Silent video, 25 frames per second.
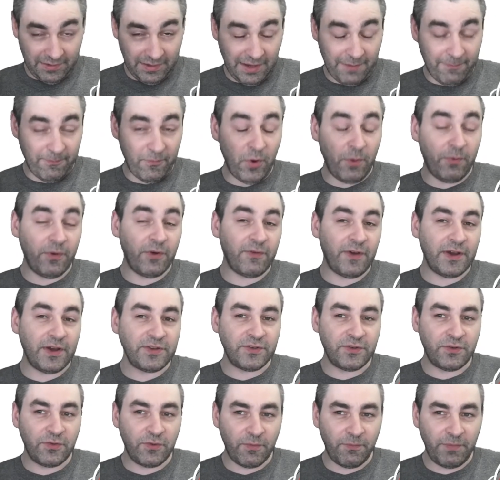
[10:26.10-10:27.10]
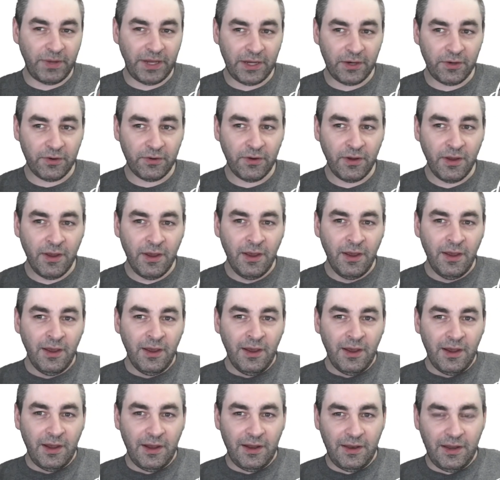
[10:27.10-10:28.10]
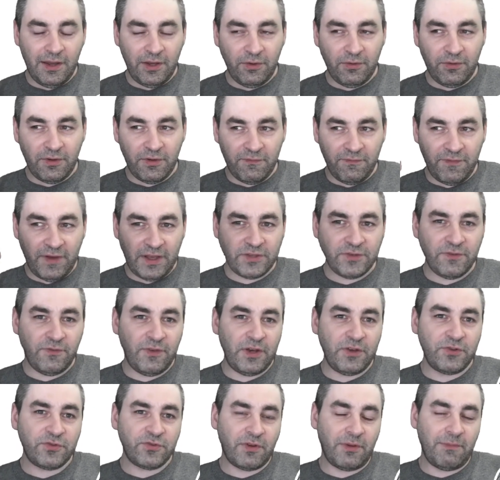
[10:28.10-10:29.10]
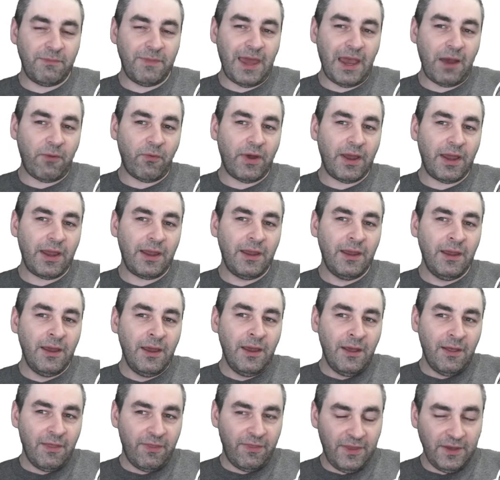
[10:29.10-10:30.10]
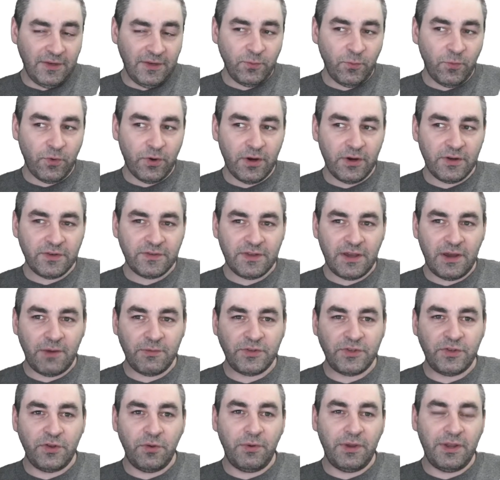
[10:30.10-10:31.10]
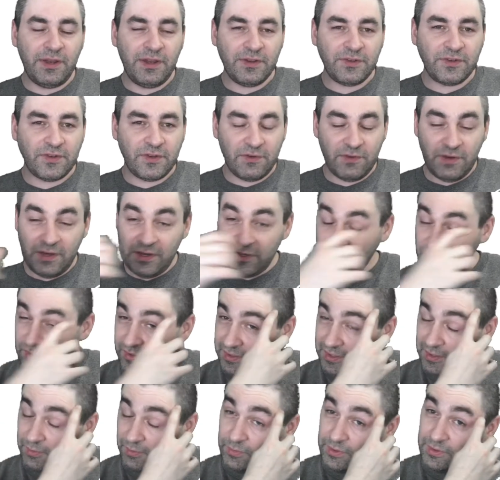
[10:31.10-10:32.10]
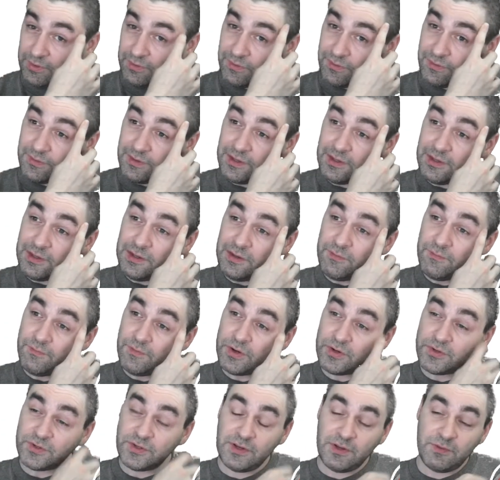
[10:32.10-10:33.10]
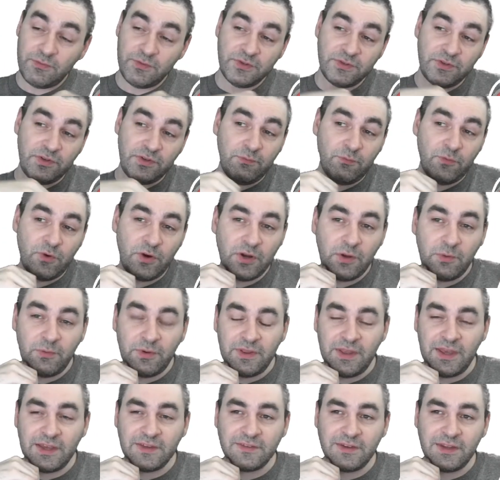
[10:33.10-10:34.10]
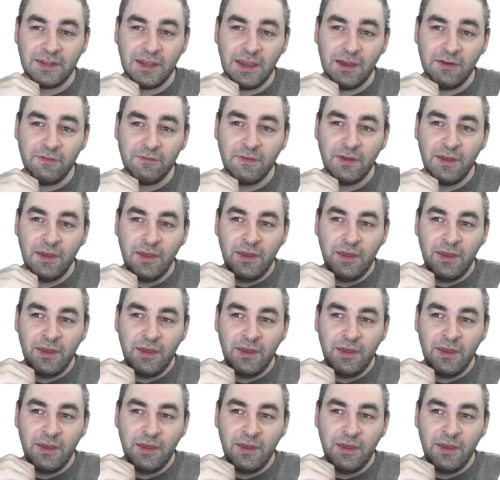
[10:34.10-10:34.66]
mobile devices to appear, and then you can fetch a video stream that way. This works. I was doing this initially with the version that was working with SDF,